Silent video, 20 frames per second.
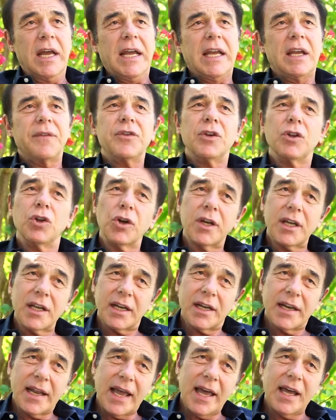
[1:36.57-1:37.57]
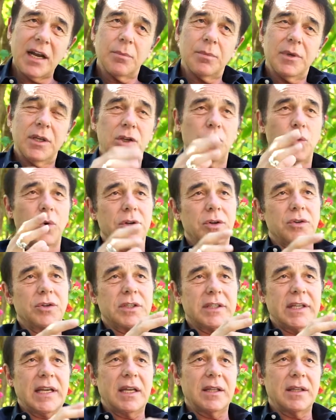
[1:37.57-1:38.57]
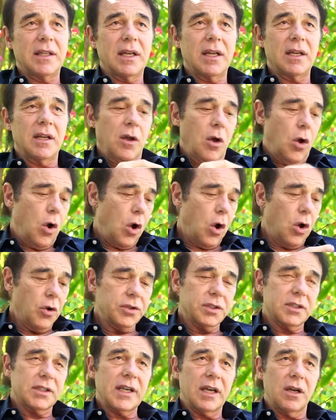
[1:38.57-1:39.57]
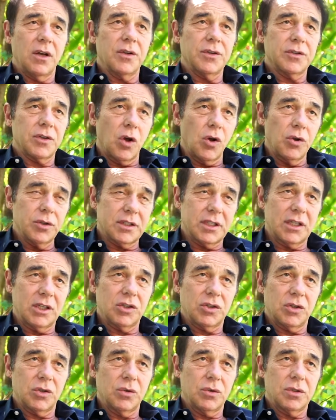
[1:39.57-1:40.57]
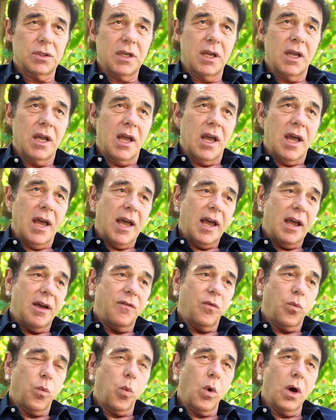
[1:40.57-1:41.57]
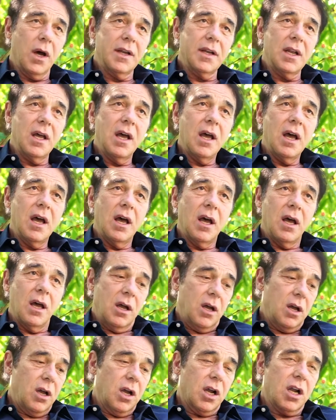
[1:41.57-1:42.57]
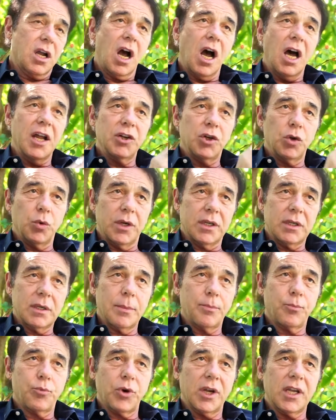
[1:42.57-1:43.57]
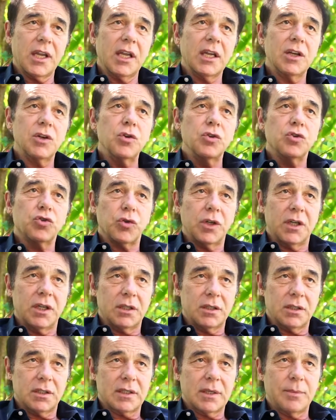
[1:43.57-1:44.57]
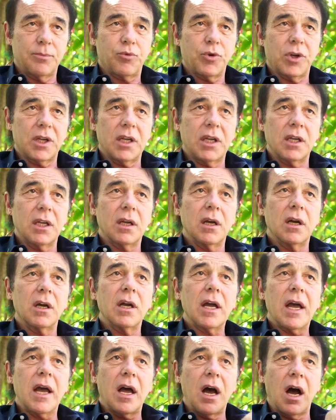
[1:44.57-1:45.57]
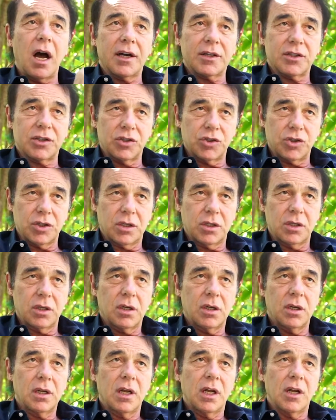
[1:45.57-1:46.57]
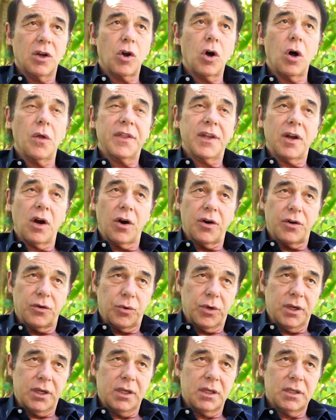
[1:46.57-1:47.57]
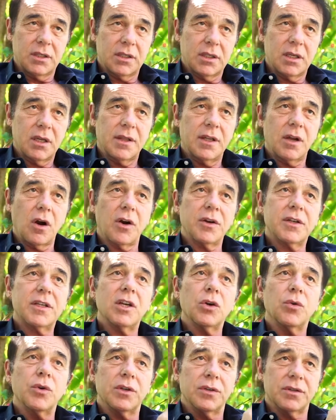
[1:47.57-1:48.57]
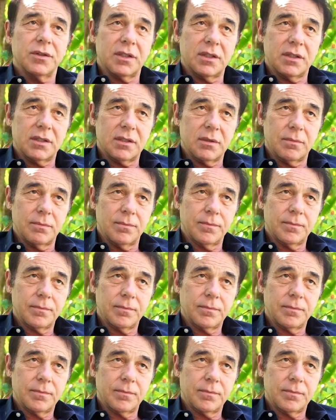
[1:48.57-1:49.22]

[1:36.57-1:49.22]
If you look at anatomy, you understand that all cells, all tissues have one conduit bringing nutrients and bringing oxygen called the arteries, the arterial system.